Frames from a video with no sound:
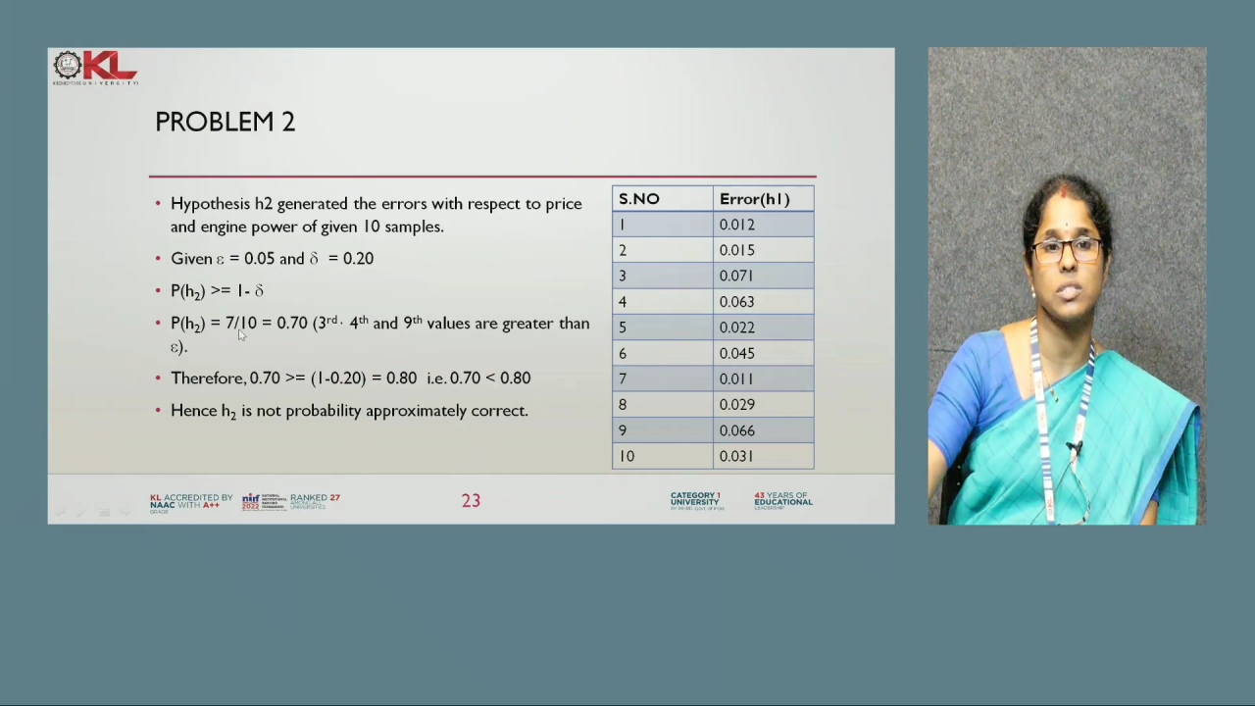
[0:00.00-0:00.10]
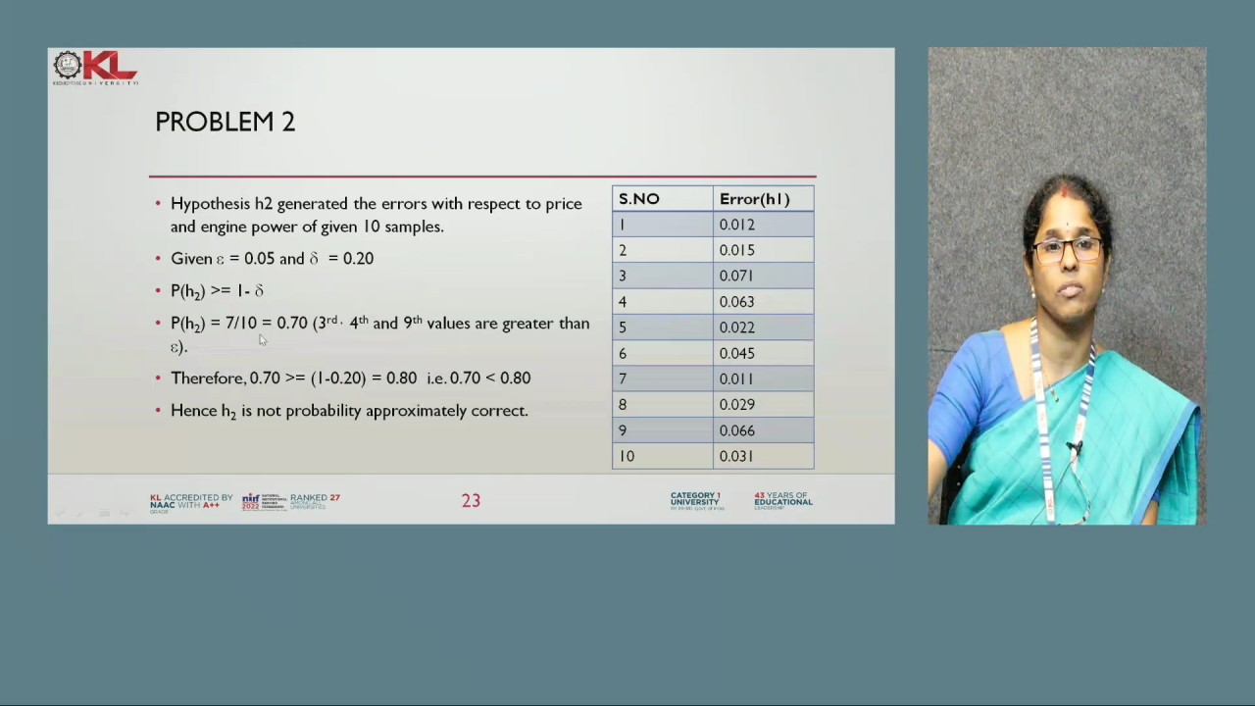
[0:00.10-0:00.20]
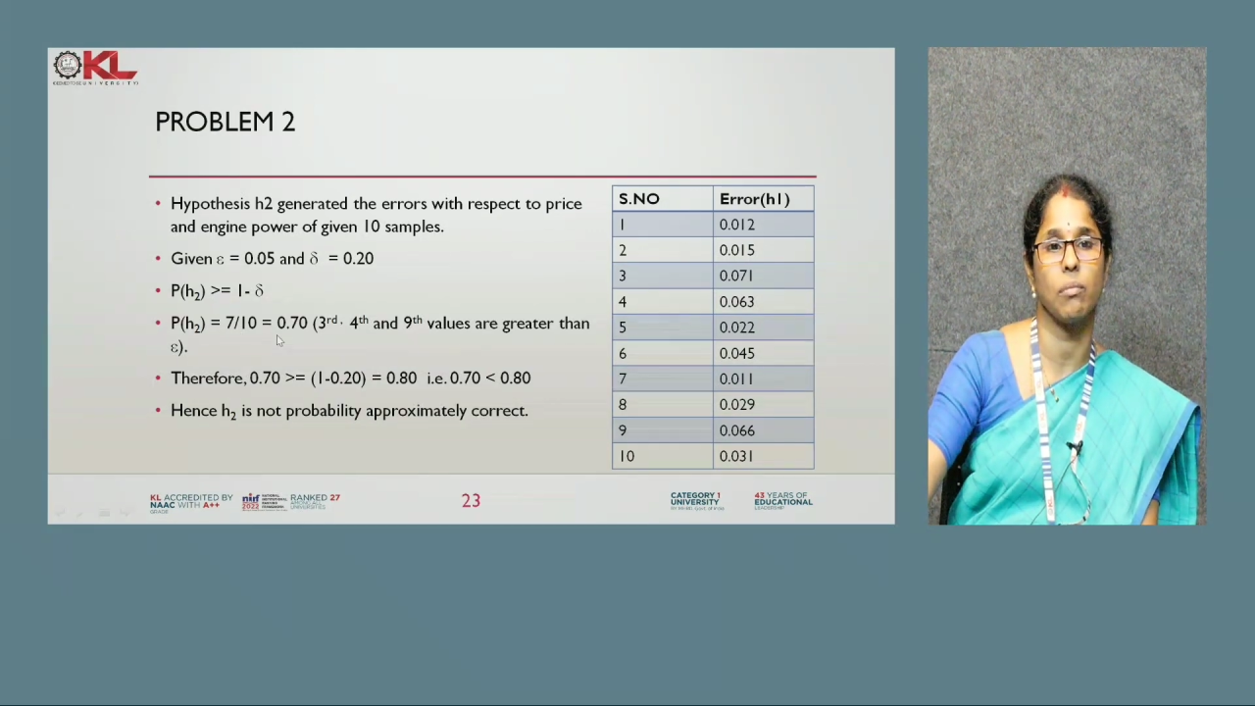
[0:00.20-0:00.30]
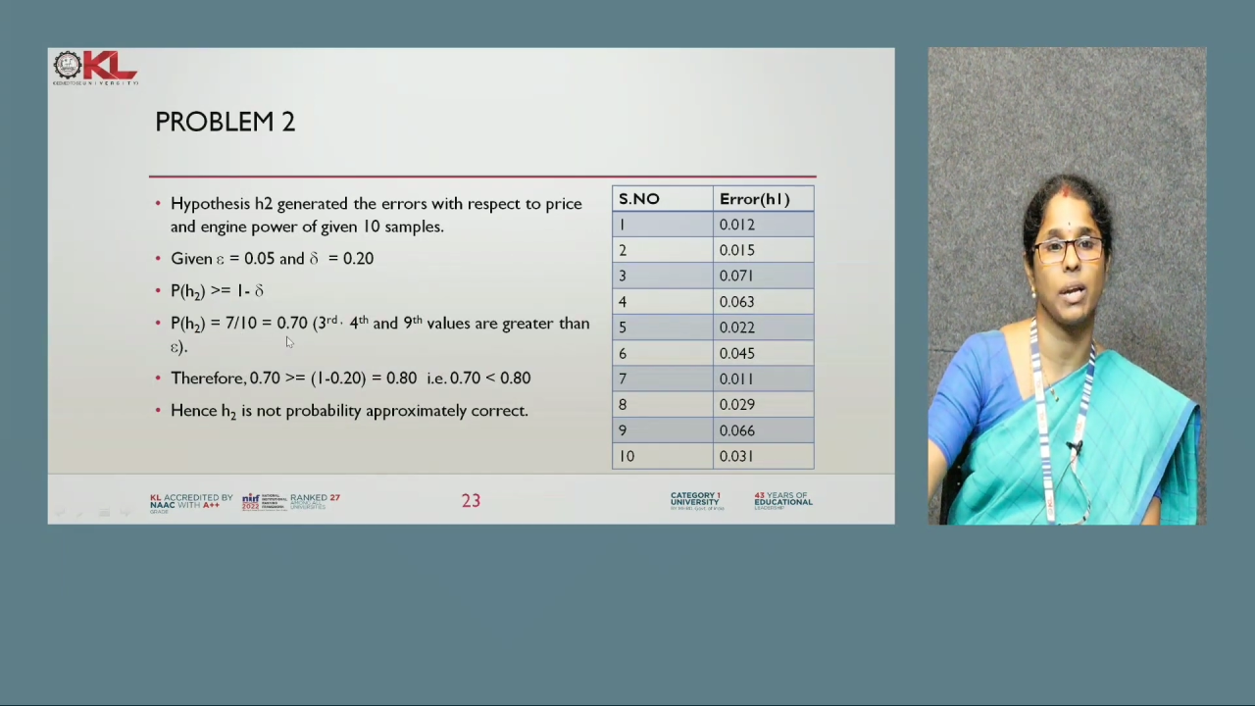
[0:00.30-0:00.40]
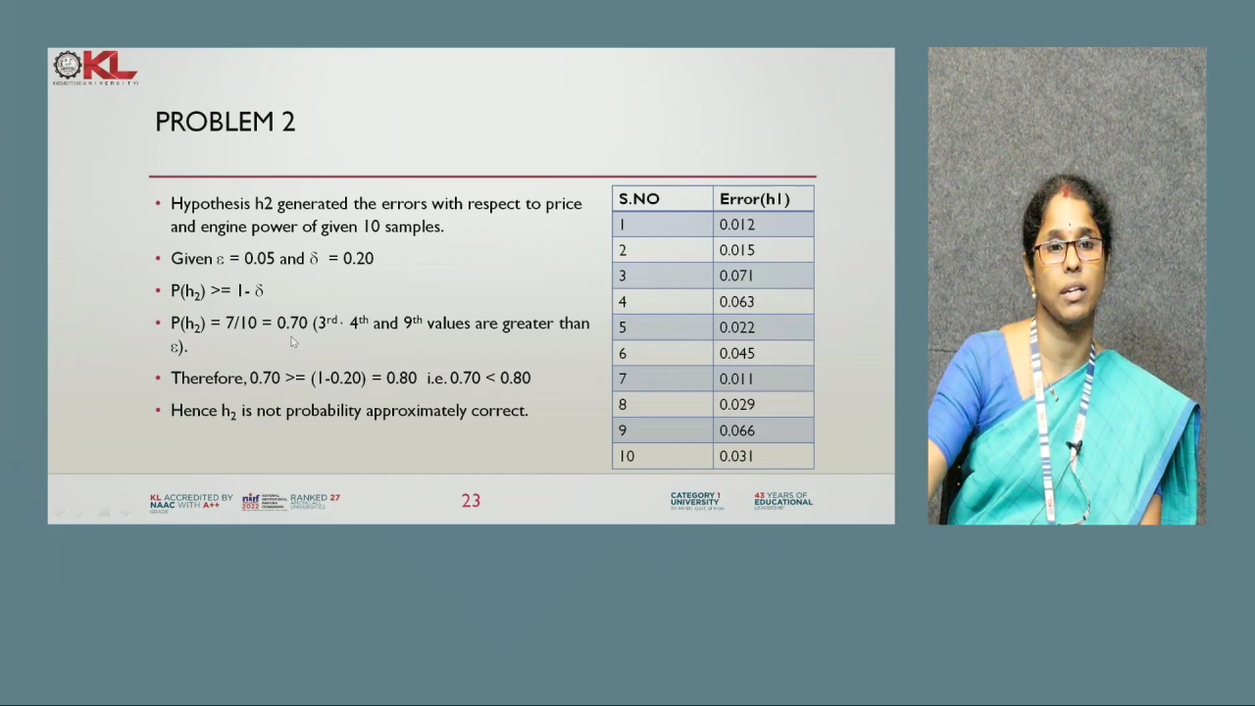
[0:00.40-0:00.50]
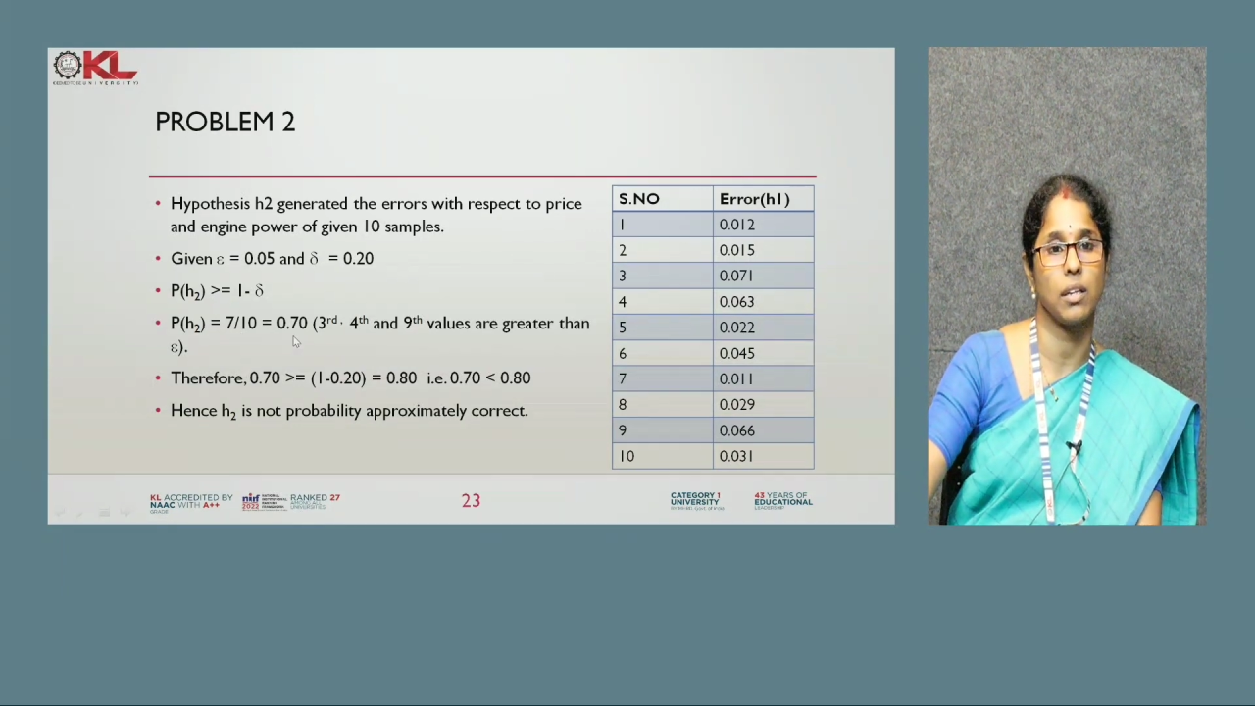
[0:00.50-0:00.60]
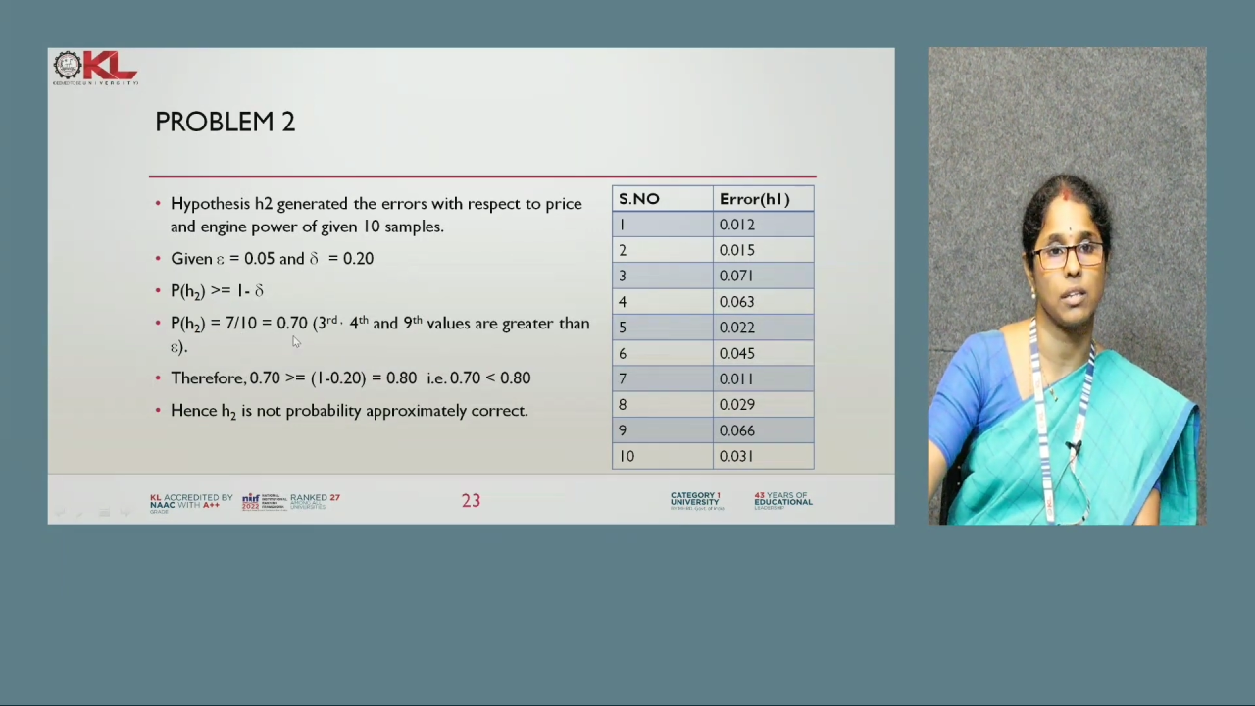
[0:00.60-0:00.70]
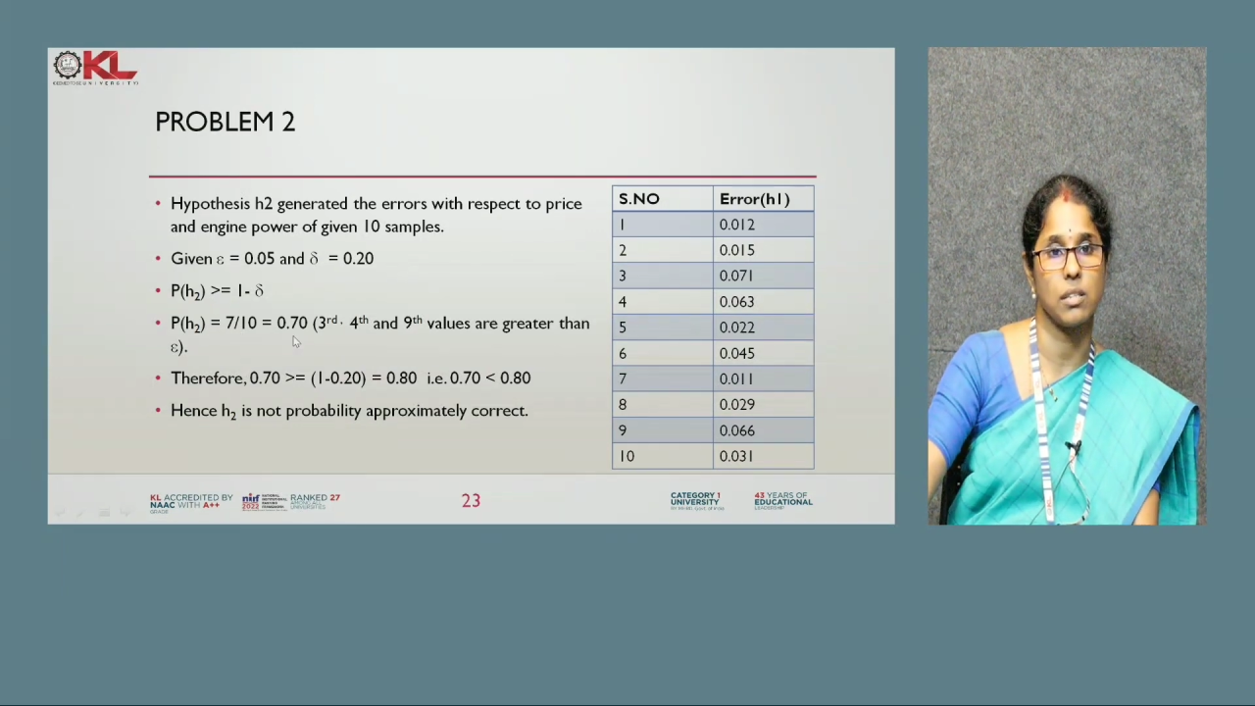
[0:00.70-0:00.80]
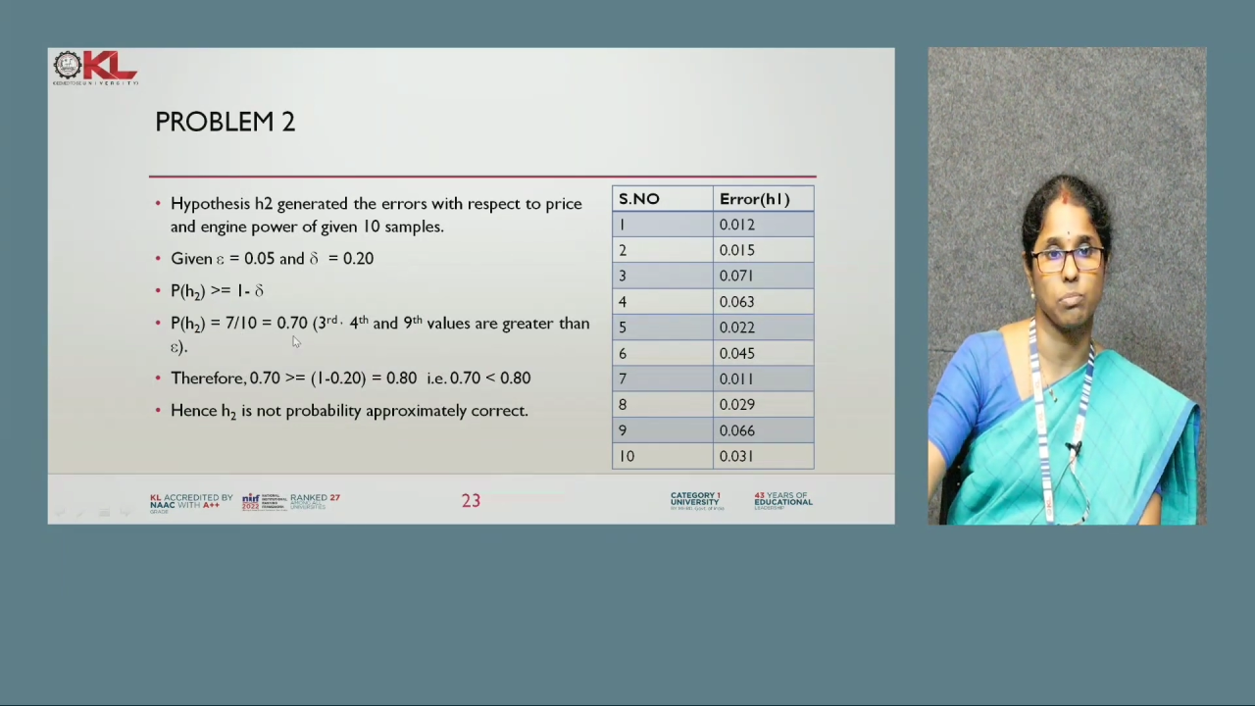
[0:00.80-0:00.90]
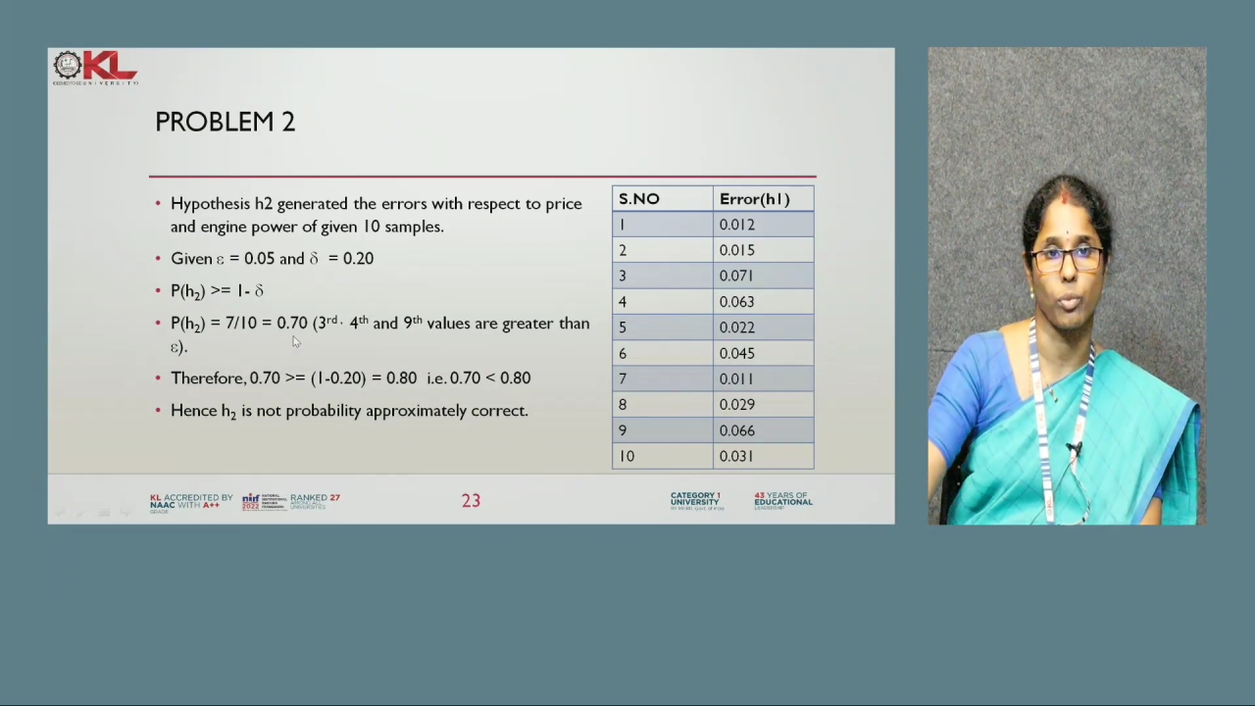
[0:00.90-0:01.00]
7 by 10
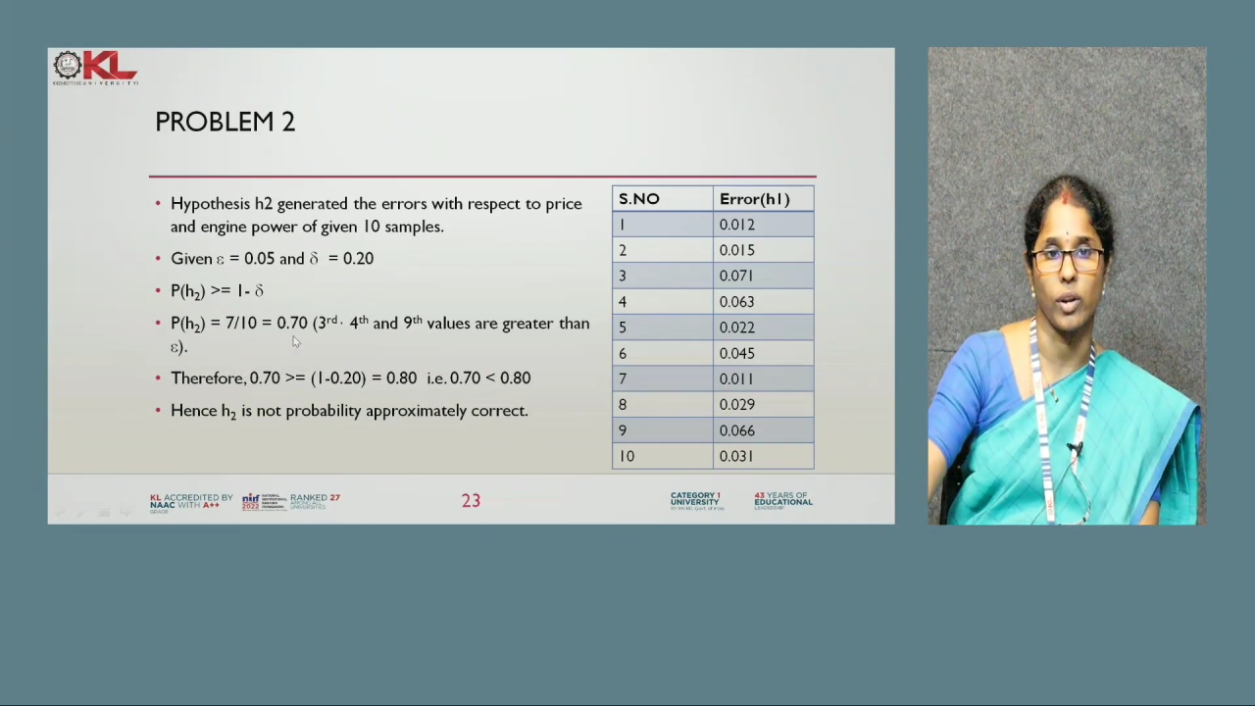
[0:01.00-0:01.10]
is